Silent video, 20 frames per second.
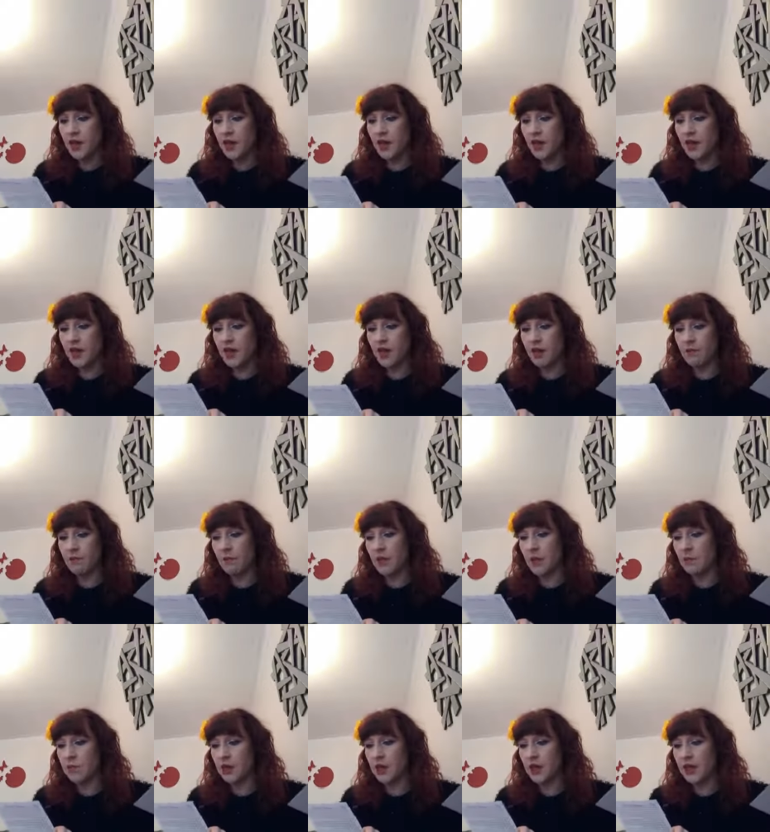Um,
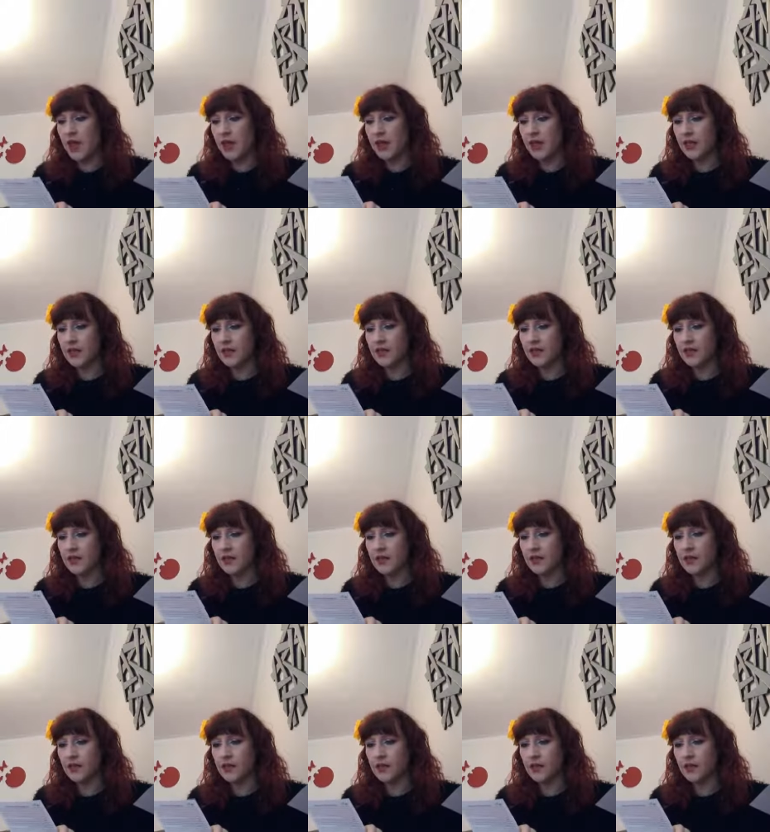black
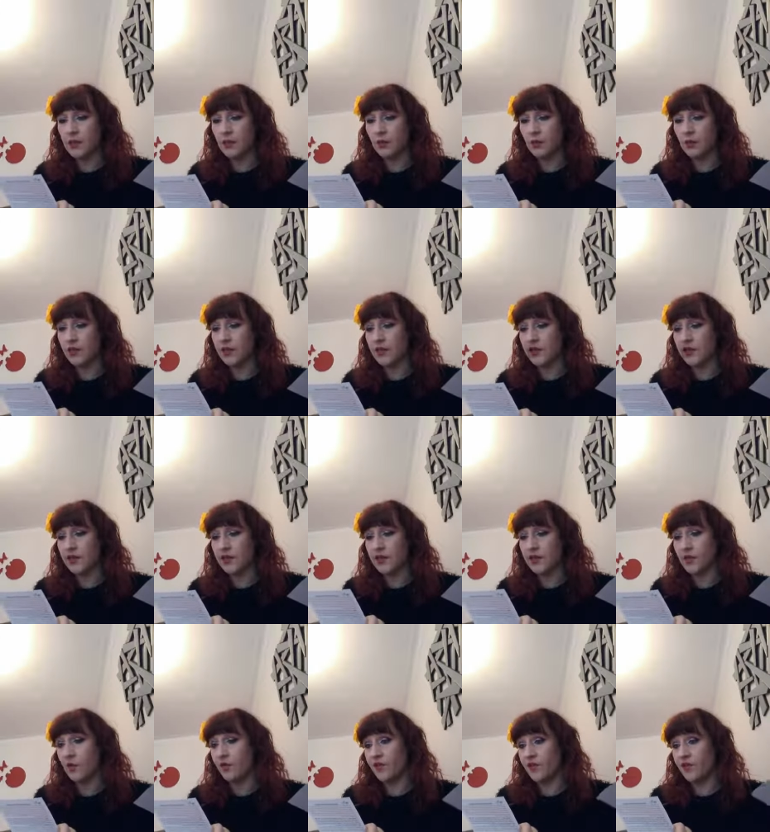tea, which is
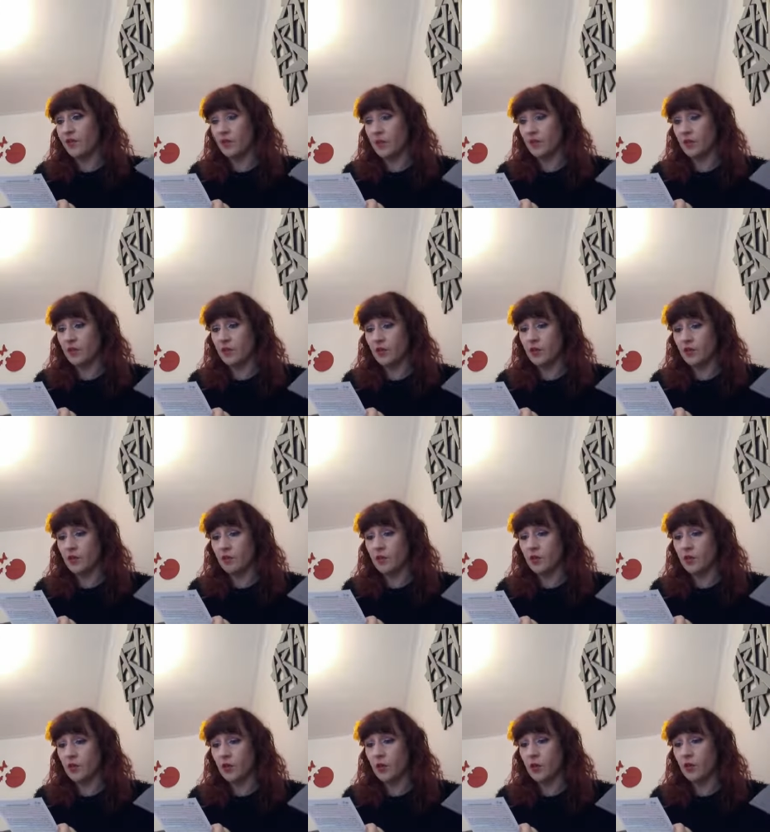obviously you know the, the
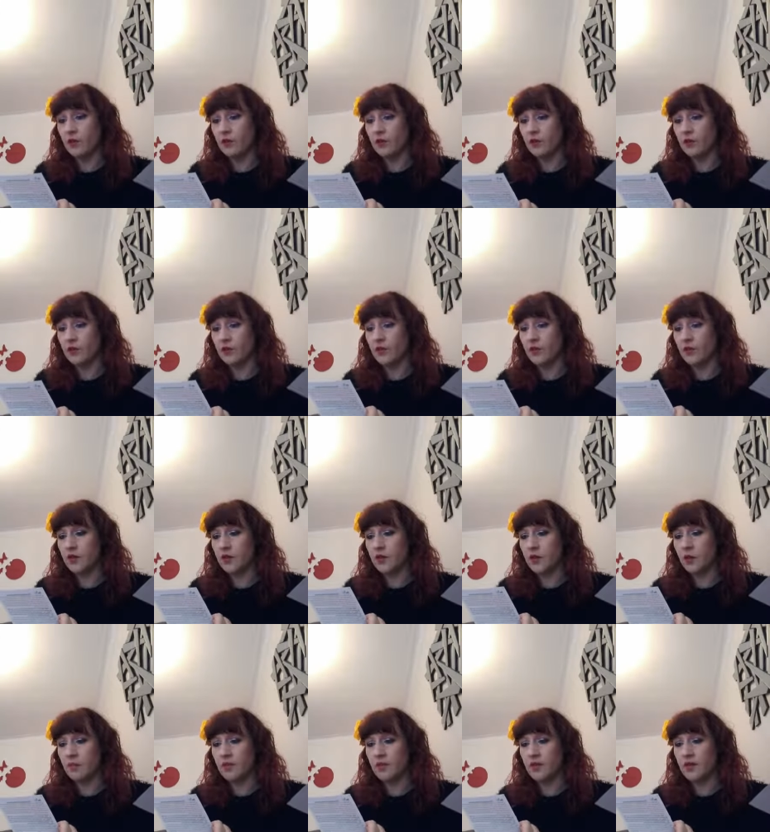most common
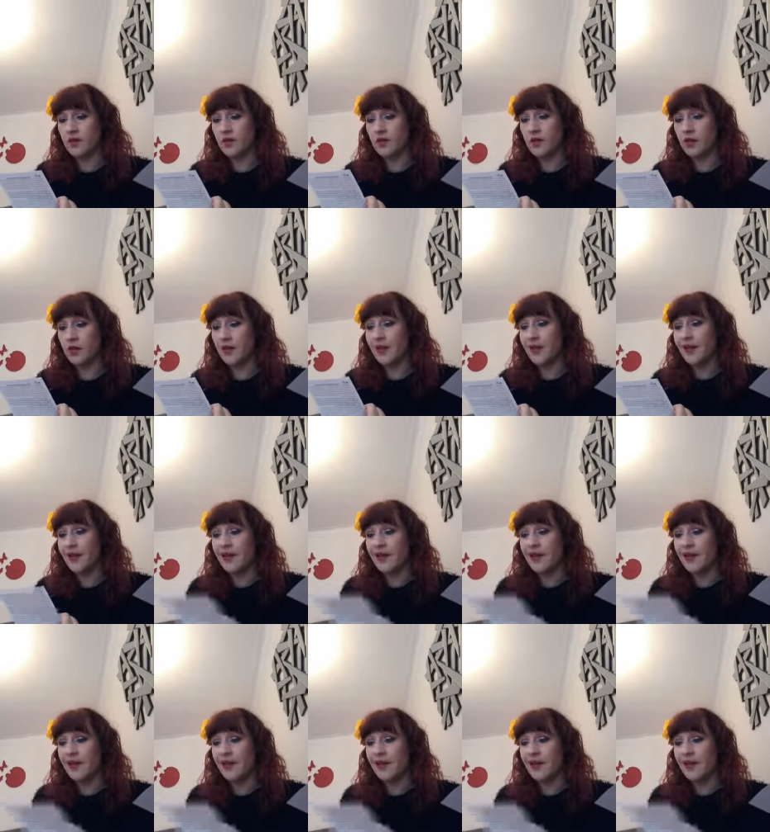consumed tea,